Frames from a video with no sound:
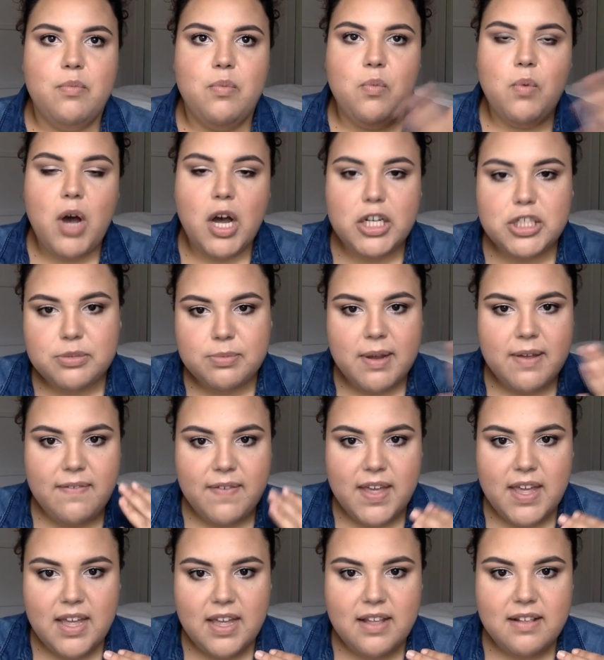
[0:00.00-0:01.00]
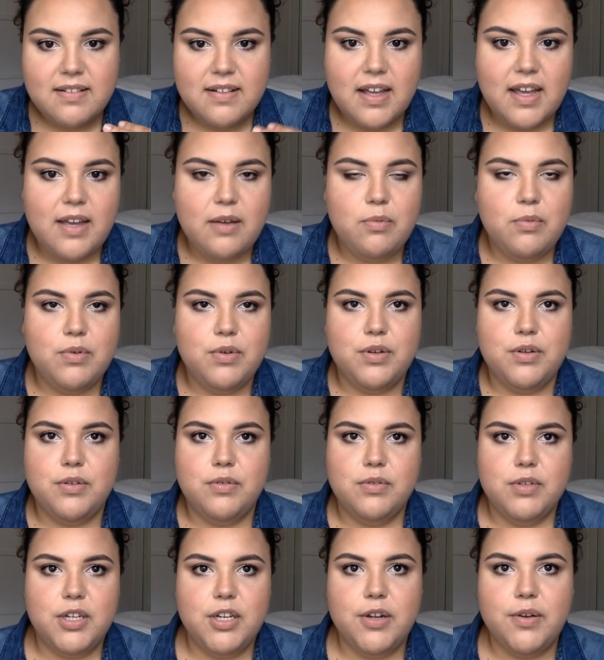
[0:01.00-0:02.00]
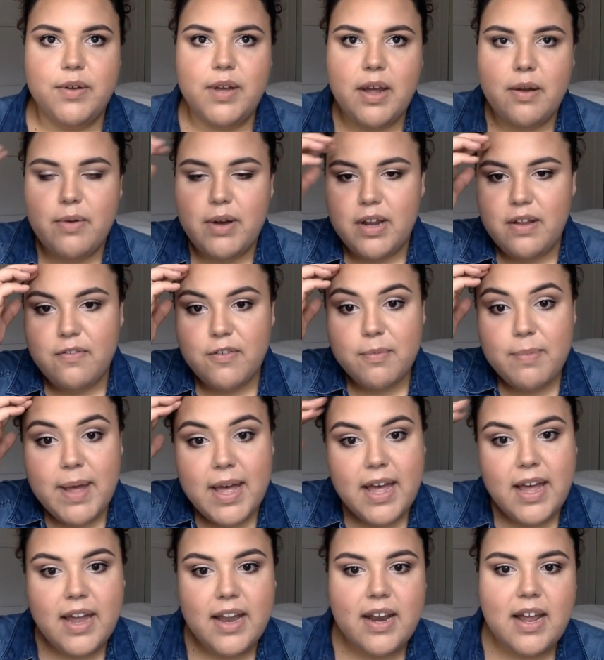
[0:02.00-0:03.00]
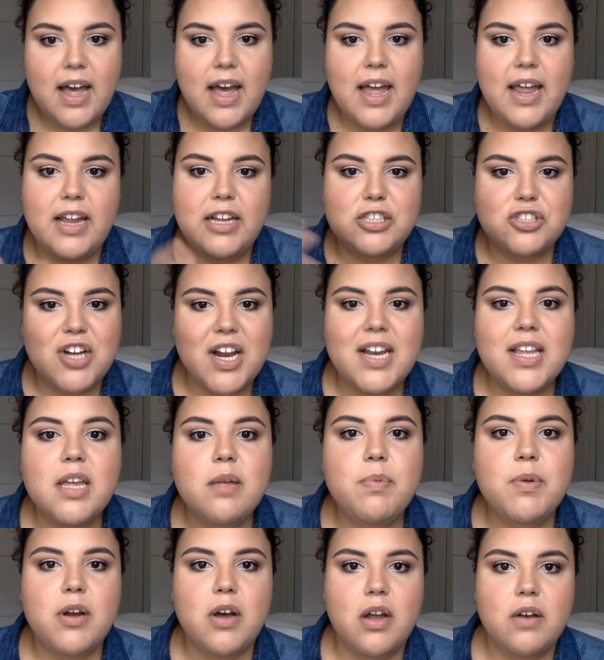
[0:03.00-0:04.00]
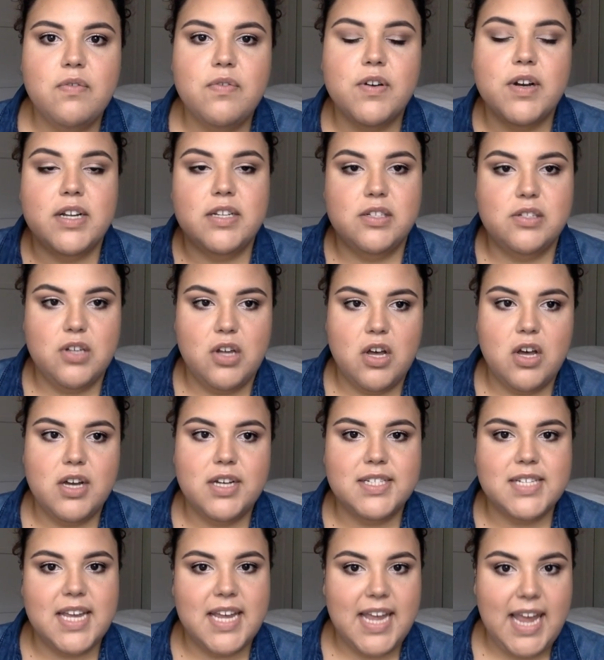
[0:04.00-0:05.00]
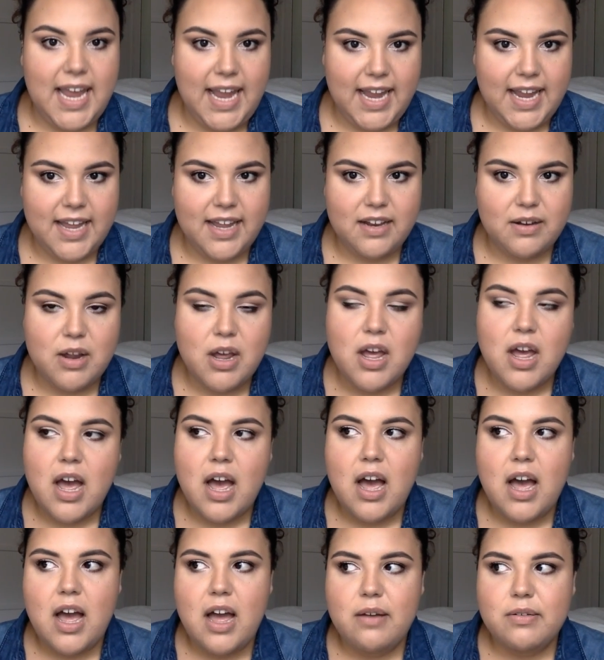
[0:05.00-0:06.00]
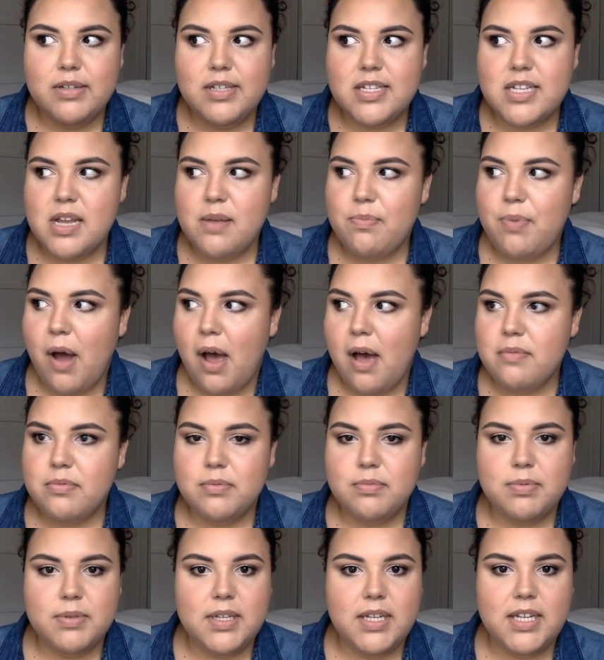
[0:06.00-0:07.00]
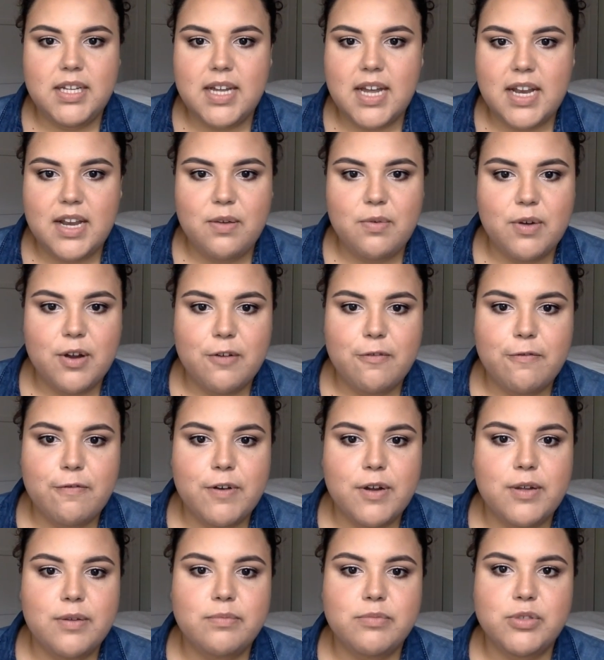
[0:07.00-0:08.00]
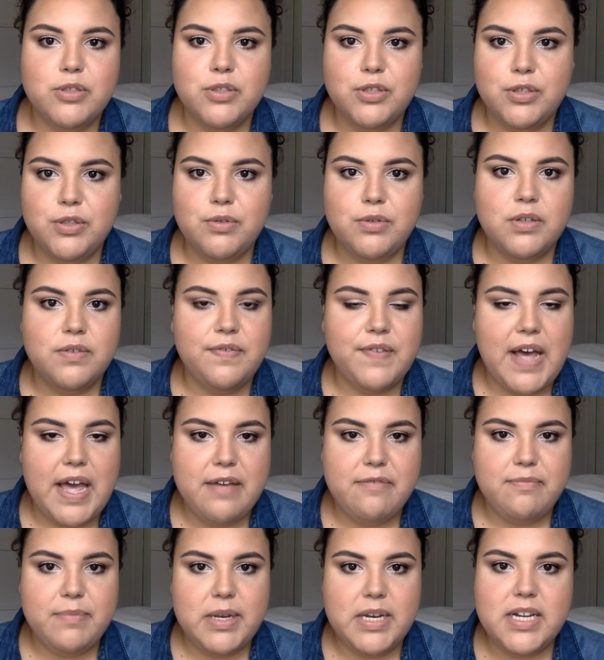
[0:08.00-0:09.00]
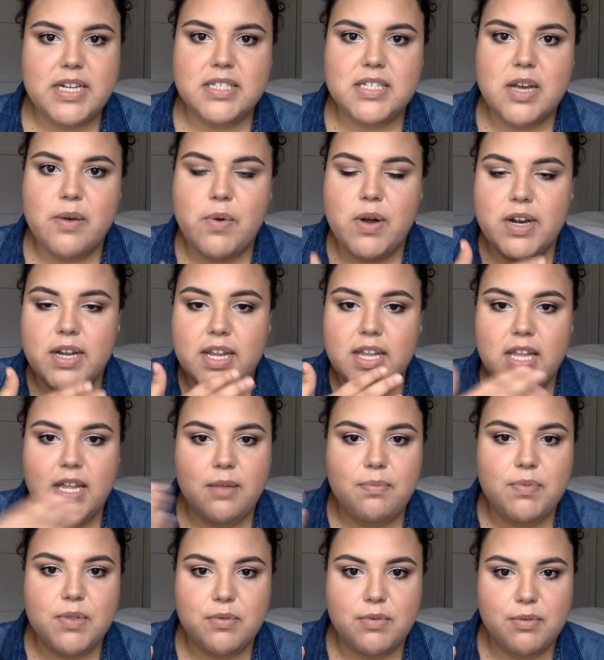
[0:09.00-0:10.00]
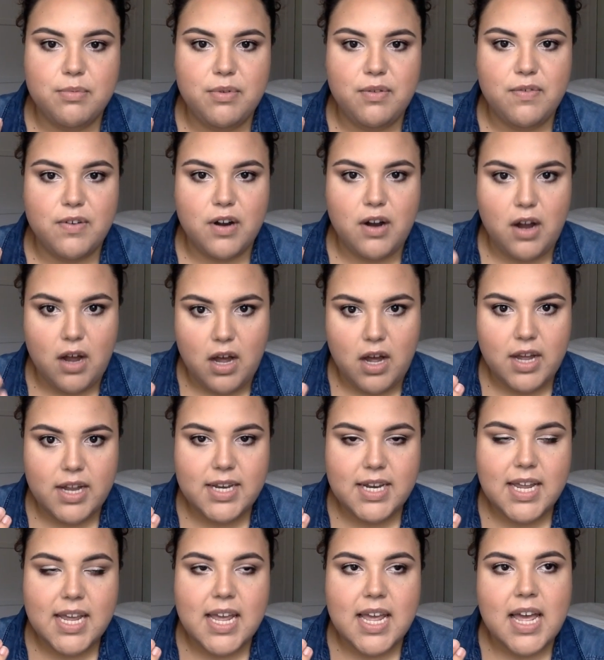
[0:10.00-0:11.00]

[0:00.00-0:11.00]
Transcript: wash my face. I will, get ready for bed. I try to keep it on for as long as I can. I would say probably anywhere from 2 to 5 minutes. I want to keep the remover on.